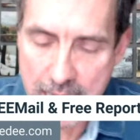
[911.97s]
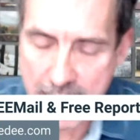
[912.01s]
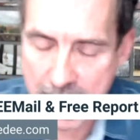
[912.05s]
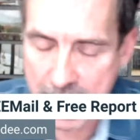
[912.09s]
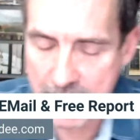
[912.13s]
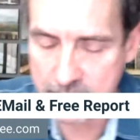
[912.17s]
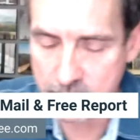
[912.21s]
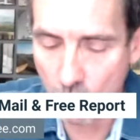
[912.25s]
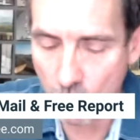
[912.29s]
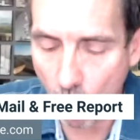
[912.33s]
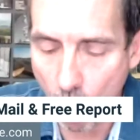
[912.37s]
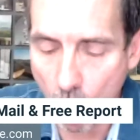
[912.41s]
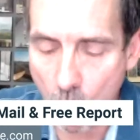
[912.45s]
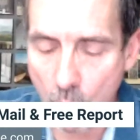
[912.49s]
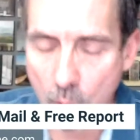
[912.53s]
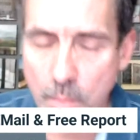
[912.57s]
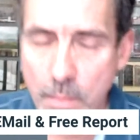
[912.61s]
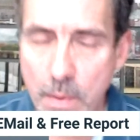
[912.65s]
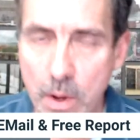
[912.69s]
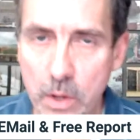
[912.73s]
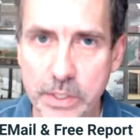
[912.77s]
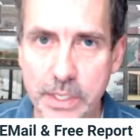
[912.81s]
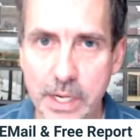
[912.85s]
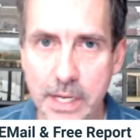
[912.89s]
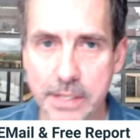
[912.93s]
It's
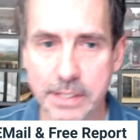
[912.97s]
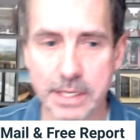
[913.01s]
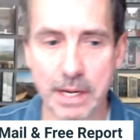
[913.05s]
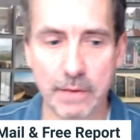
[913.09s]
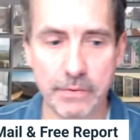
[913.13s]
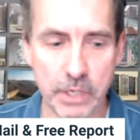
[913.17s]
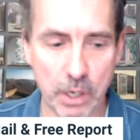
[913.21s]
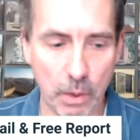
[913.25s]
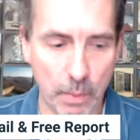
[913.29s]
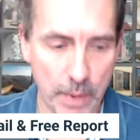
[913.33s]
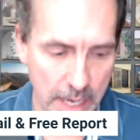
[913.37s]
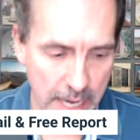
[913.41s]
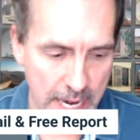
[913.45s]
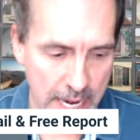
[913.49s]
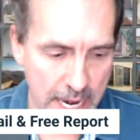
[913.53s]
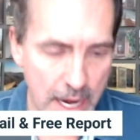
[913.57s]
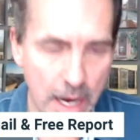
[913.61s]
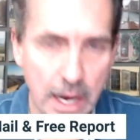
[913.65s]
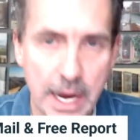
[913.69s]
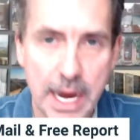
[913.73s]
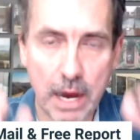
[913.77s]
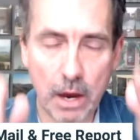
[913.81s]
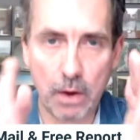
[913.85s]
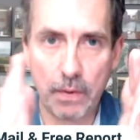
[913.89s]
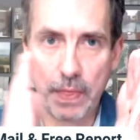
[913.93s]
almost as if, so
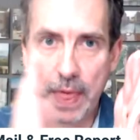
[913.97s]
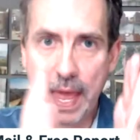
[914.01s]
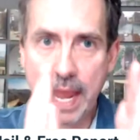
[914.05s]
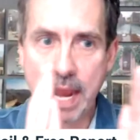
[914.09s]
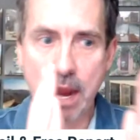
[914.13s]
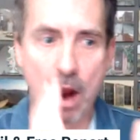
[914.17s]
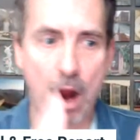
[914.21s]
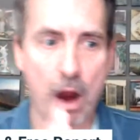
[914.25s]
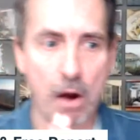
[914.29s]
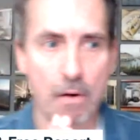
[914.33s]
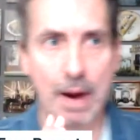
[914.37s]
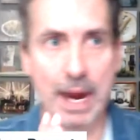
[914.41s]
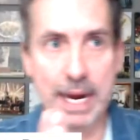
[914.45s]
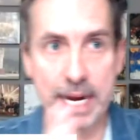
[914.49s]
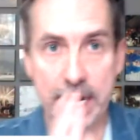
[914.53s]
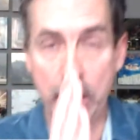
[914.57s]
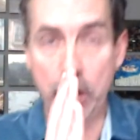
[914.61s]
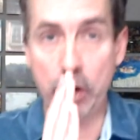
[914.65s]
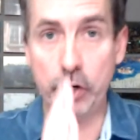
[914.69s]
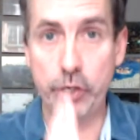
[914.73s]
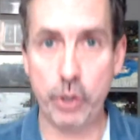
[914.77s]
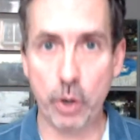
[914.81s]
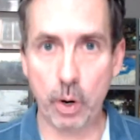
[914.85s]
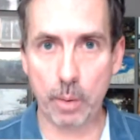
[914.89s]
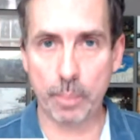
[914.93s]
here they are, right?
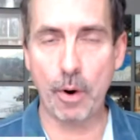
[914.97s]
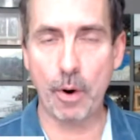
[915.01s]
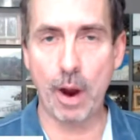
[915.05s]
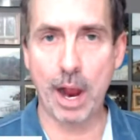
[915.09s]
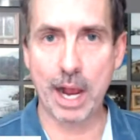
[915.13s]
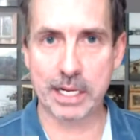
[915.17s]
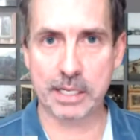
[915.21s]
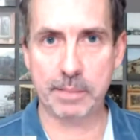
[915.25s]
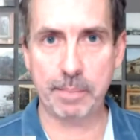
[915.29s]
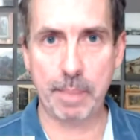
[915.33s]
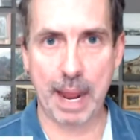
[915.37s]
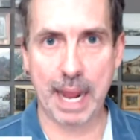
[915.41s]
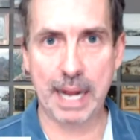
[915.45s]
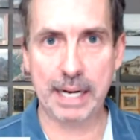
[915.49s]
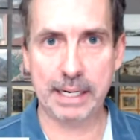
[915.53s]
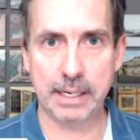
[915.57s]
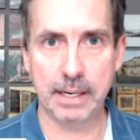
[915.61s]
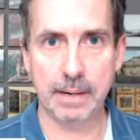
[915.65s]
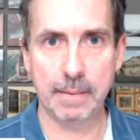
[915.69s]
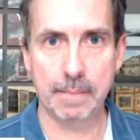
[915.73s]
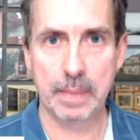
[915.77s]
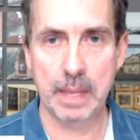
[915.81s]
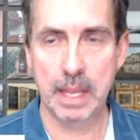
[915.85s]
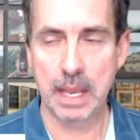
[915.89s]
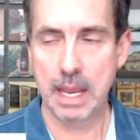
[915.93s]
Here's your
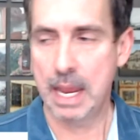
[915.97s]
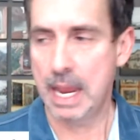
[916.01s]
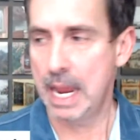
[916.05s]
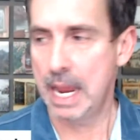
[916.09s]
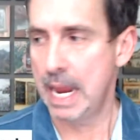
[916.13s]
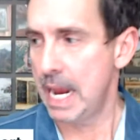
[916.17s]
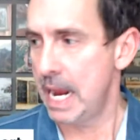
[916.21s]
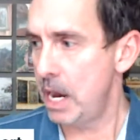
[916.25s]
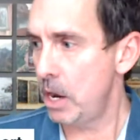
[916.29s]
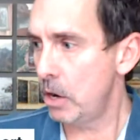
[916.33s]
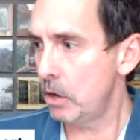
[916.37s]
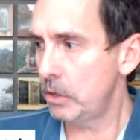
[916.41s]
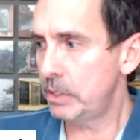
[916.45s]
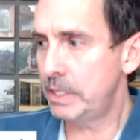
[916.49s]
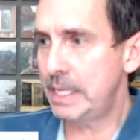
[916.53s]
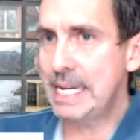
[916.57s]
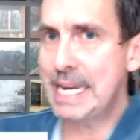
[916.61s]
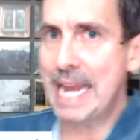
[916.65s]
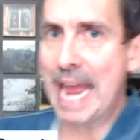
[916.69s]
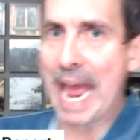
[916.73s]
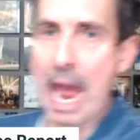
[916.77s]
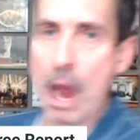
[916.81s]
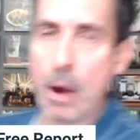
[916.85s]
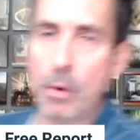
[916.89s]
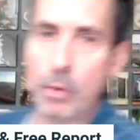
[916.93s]
prospect. Here's
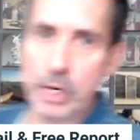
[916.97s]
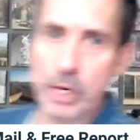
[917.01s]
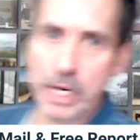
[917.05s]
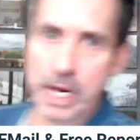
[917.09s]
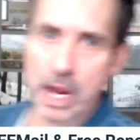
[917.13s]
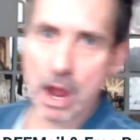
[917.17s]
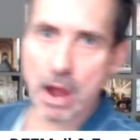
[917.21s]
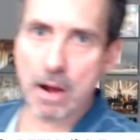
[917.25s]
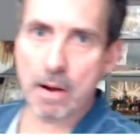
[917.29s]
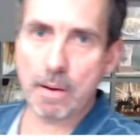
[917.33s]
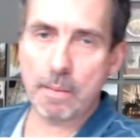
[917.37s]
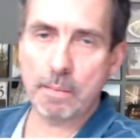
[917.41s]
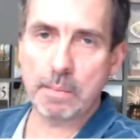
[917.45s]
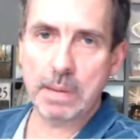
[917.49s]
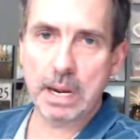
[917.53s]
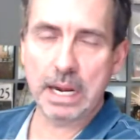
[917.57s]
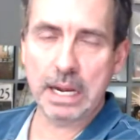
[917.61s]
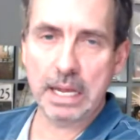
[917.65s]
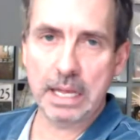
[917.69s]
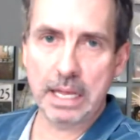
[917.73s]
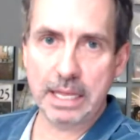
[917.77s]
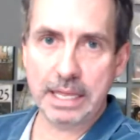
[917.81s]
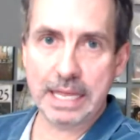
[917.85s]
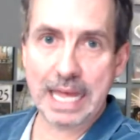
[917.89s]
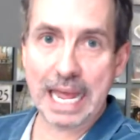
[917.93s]
the outcome
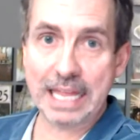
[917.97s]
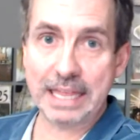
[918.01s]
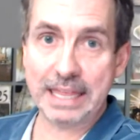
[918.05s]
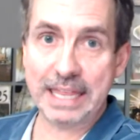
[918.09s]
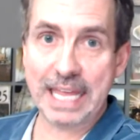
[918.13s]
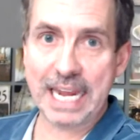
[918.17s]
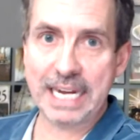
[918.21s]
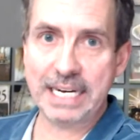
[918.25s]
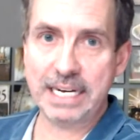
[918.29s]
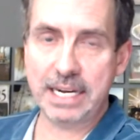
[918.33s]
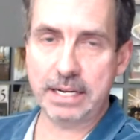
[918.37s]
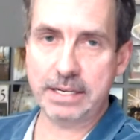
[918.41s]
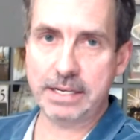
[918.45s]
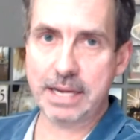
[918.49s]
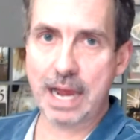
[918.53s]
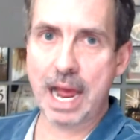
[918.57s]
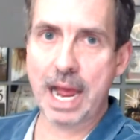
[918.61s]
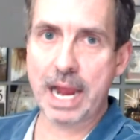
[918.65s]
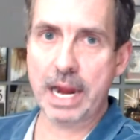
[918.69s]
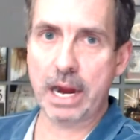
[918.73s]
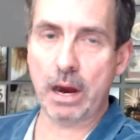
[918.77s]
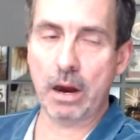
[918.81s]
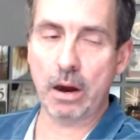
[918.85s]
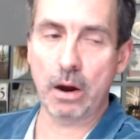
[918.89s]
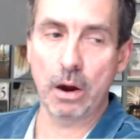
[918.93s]
that they
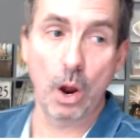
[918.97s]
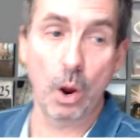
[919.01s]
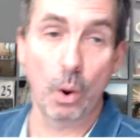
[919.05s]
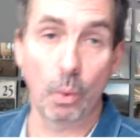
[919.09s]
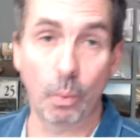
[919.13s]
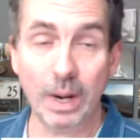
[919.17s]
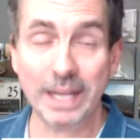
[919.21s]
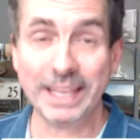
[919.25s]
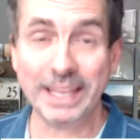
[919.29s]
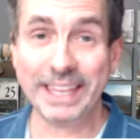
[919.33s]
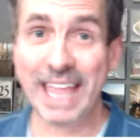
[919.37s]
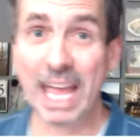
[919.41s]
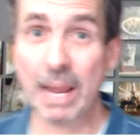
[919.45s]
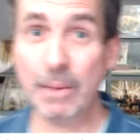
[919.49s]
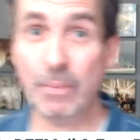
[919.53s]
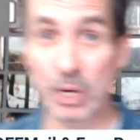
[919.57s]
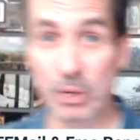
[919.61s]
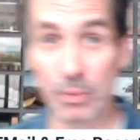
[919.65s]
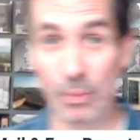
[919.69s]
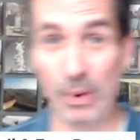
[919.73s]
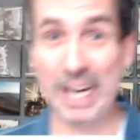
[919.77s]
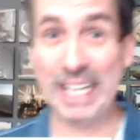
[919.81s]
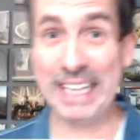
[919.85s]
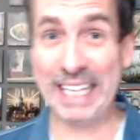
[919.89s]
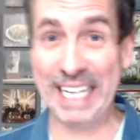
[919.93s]
desire. What they
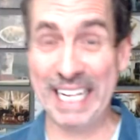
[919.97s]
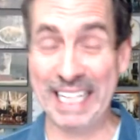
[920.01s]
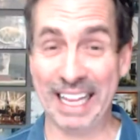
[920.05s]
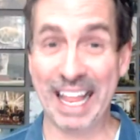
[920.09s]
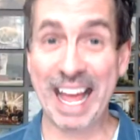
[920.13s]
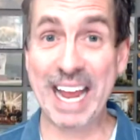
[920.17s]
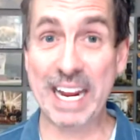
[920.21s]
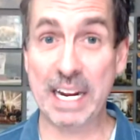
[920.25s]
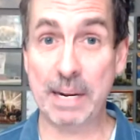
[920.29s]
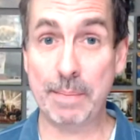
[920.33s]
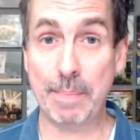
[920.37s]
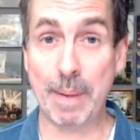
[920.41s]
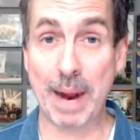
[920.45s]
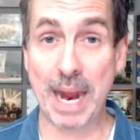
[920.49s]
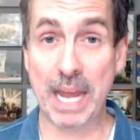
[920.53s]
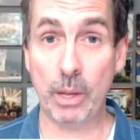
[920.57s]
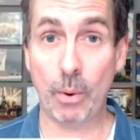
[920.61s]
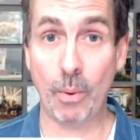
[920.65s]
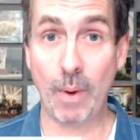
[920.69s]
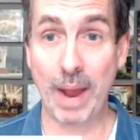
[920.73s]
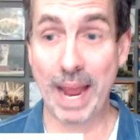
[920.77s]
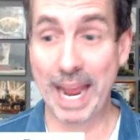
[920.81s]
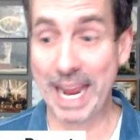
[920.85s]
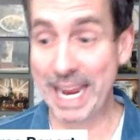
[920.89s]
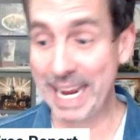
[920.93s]
would really like, by
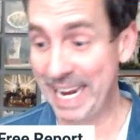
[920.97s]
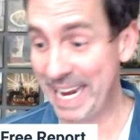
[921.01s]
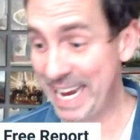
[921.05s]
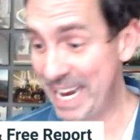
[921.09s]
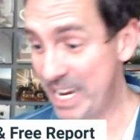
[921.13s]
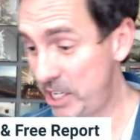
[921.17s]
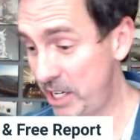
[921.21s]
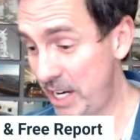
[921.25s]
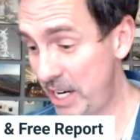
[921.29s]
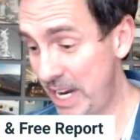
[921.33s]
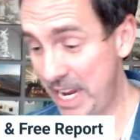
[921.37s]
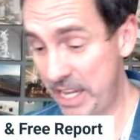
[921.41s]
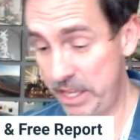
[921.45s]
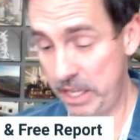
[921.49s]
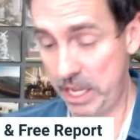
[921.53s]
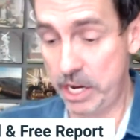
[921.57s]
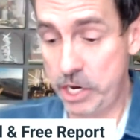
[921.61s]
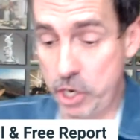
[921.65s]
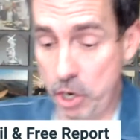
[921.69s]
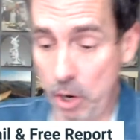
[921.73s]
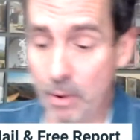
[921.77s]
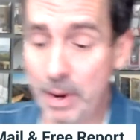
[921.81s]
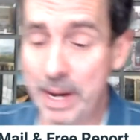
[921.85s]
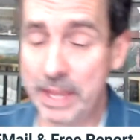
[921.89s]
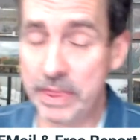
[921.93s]
the way, is, and
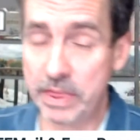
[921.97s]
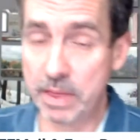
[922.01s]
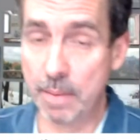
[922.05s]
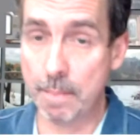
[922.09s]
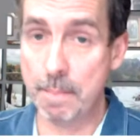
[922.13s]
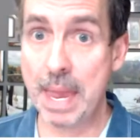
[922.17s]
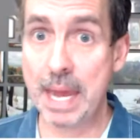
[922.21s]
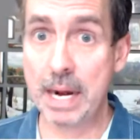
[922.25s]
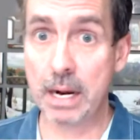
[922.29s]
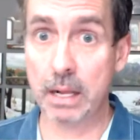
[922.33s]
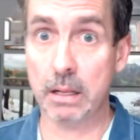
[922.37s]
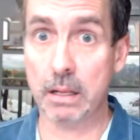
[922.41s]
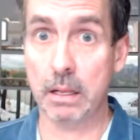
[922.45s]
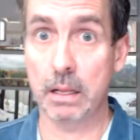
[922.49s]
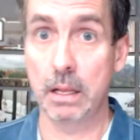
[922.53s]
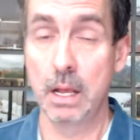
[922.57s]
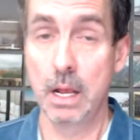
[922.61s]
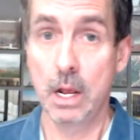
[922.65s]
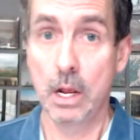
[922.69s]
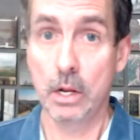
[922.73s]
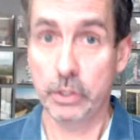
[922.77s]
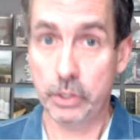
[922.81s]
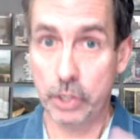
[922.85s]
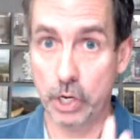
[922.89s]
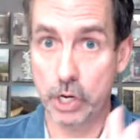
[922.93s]
then you're in the middle.
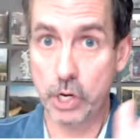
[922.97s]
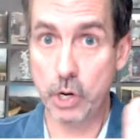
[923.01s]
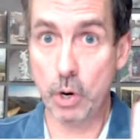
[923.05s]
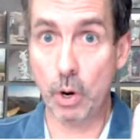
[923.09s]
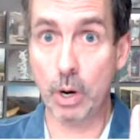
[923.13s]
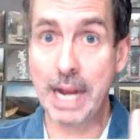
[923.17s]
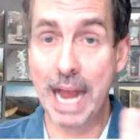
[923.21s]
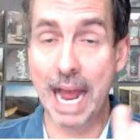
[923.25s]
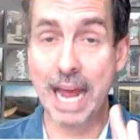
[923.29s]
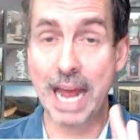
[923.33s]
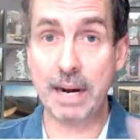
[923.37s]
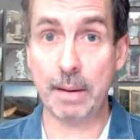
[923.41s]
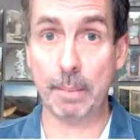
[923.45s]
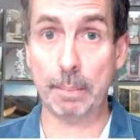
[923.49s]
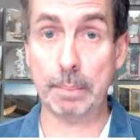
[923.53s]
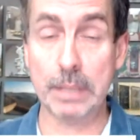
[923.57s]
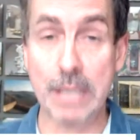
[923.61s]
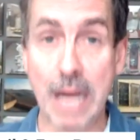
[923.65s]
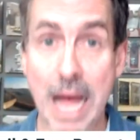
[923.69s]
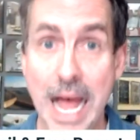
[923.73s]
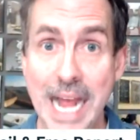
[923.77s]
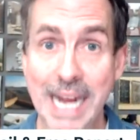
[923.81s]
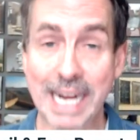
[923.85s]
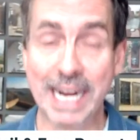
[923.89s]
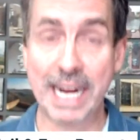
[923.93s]
So you're kind of
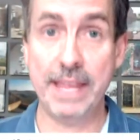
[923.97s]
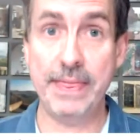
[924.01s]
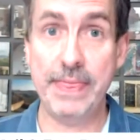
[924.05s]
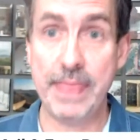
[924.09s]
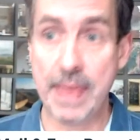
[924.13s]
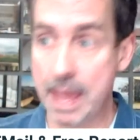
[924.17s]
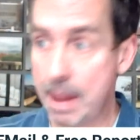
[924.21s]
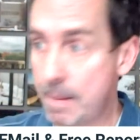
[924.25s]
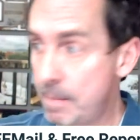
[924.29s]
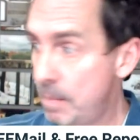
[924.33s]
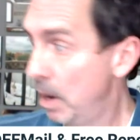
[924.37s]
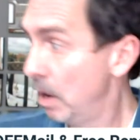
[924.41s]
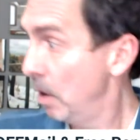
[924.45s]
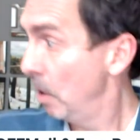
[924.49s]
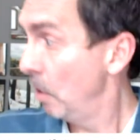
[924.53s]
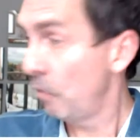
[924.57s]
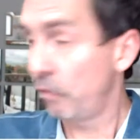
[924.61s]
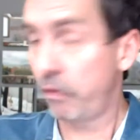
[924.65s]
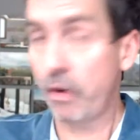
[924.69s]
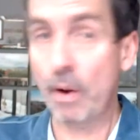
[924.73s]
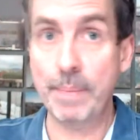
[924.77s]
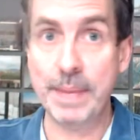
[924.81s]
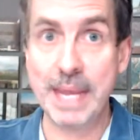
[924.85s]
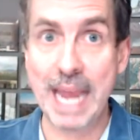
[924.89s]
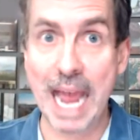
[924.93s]
blocking them
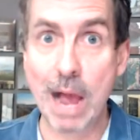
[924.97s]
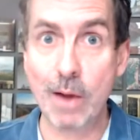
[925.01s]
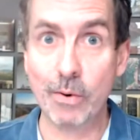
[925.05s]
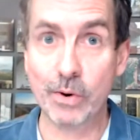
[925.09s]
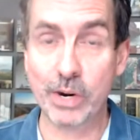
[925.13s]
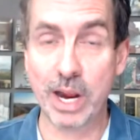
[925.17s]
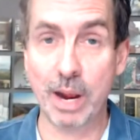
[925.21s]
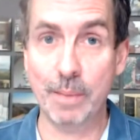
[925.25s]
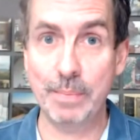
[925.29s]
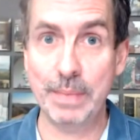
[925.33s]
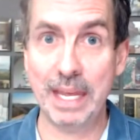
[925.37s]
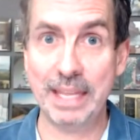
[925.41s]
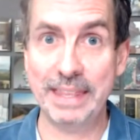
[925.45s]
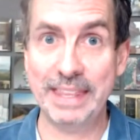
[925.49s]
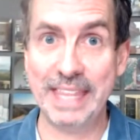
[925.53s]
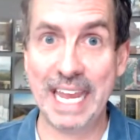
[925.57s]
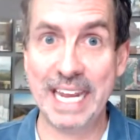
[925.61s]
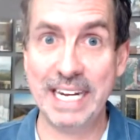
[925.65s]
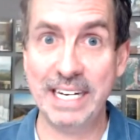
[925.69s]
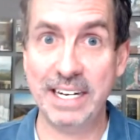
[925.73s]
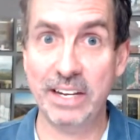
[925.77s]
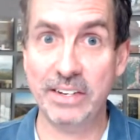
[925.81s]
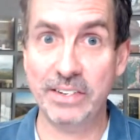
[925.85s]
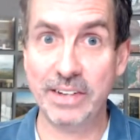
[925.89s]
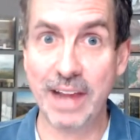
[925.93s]
from the outcome that
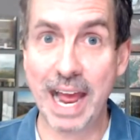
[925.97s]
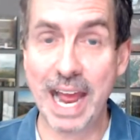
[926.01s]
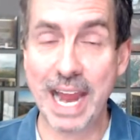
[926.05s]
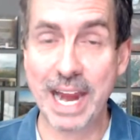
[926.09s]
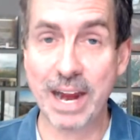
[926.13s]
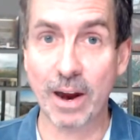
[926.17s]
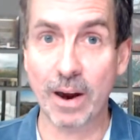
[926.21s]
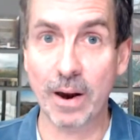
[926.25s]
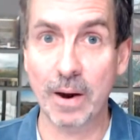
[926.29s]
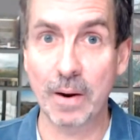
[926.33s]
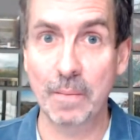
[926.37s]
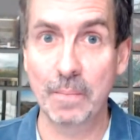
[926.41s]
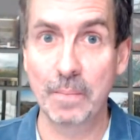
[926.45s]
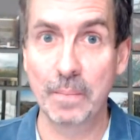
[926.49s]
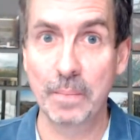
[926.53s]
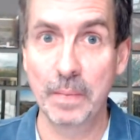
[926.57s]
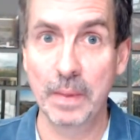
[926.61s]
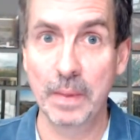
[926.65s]
they desire.